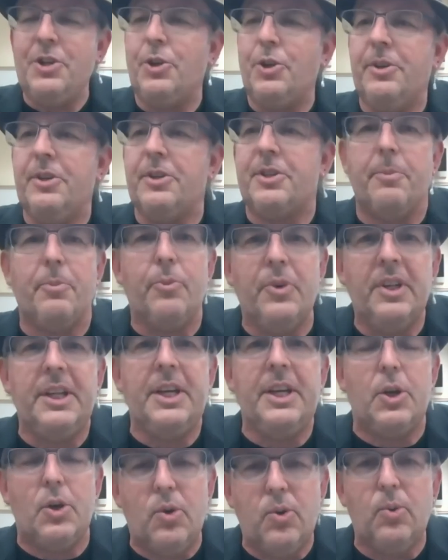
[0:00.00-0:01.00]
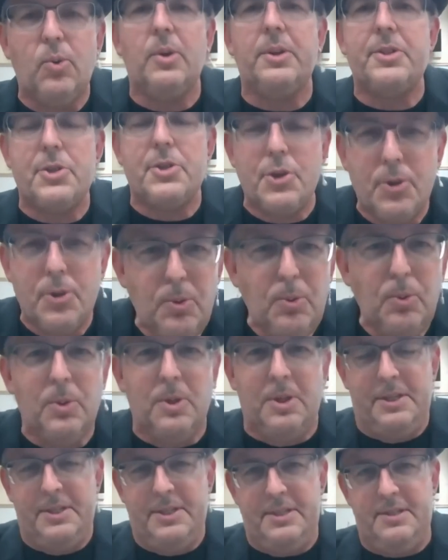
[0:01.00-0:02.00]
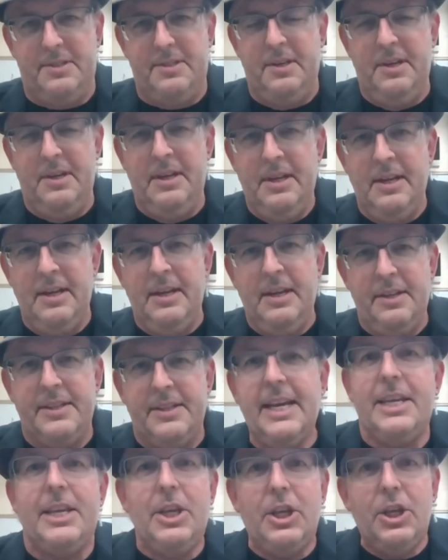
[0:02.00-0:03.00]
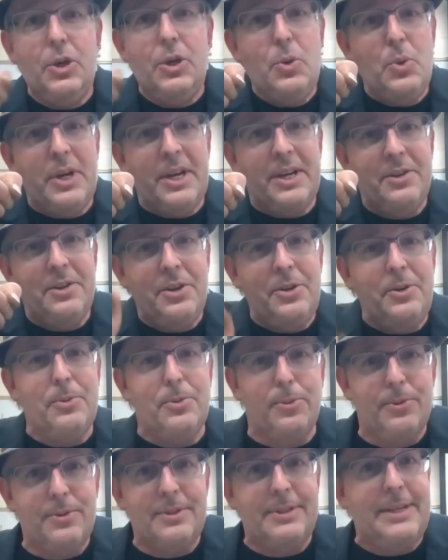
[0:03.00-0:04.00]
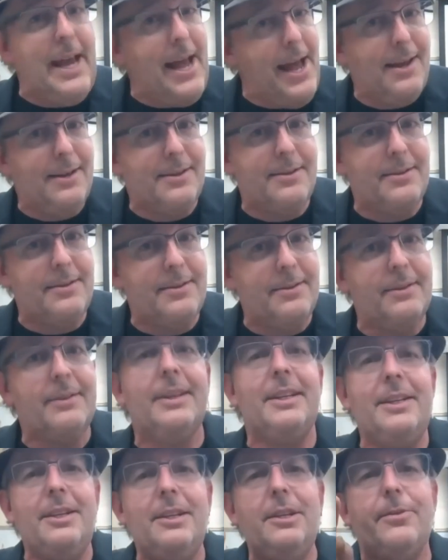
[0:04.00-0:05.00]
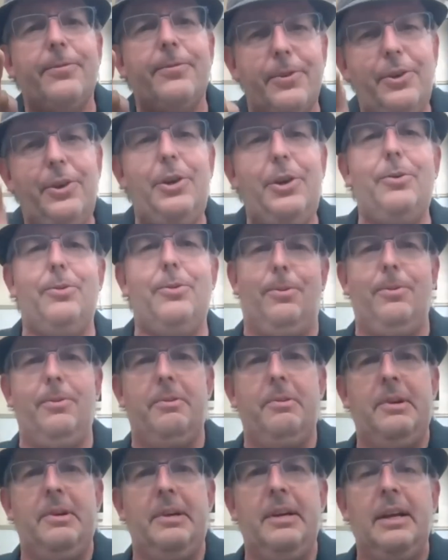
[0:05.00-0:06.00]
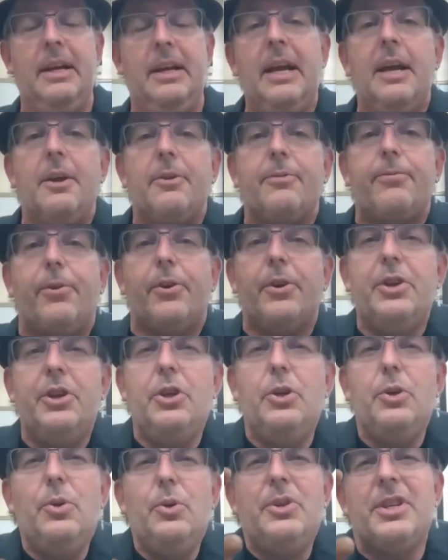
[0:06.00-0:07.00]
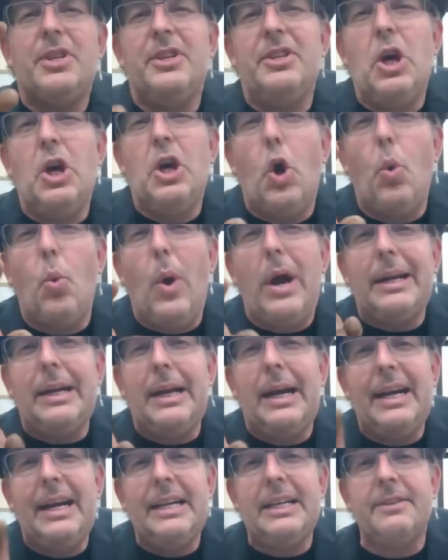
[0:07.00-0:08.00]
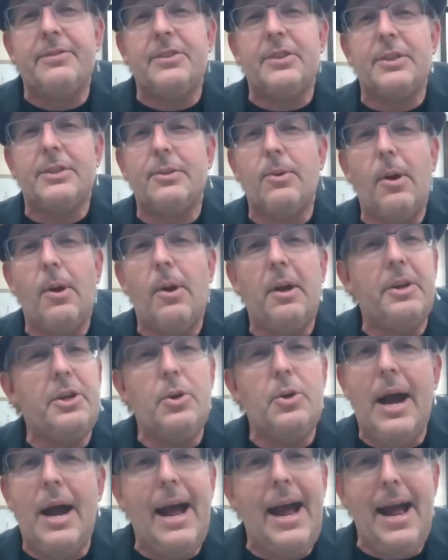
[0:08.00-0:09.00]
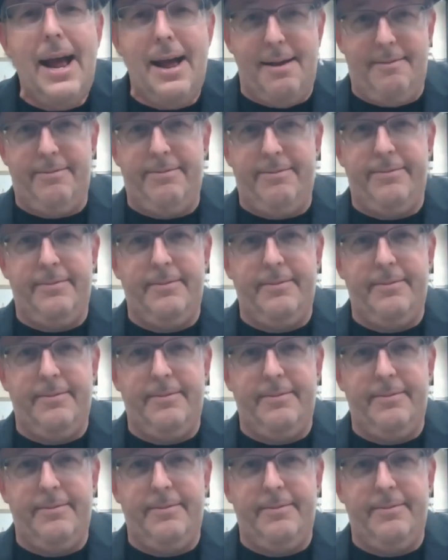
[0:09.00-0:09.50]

to show you some really cool tools that you can use. Yes, this is for you, for you to know what kind of soil you have.